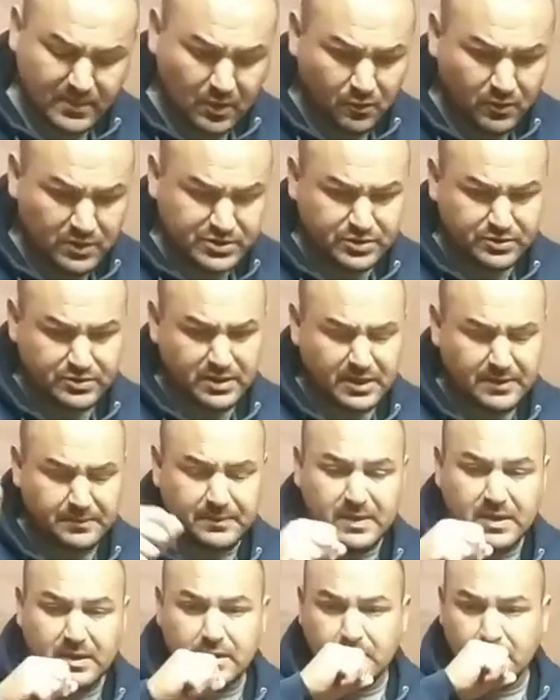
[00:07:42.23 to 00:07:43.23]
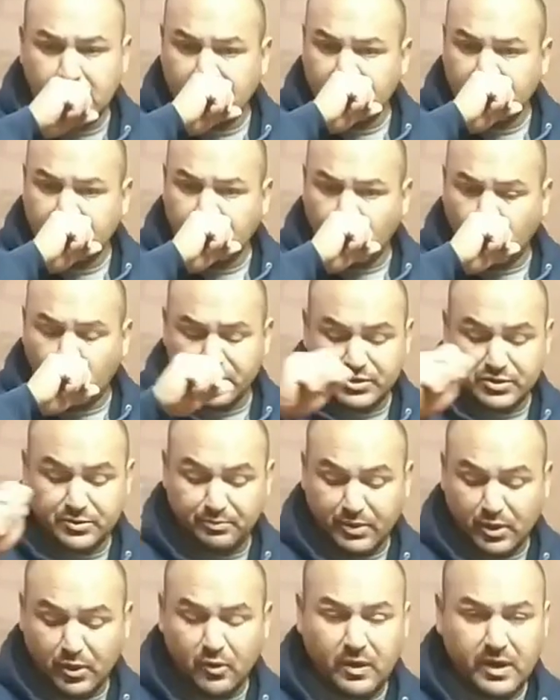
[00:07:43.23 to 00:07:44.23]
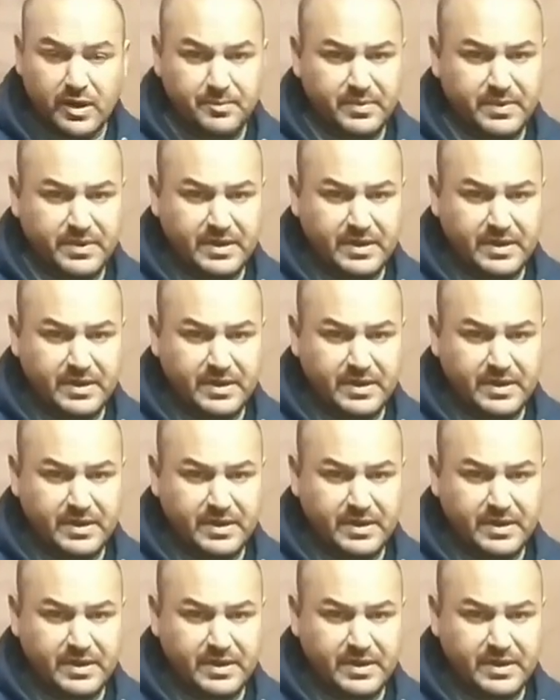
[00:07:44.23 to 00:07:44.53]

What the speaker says: Once you hoist your bow up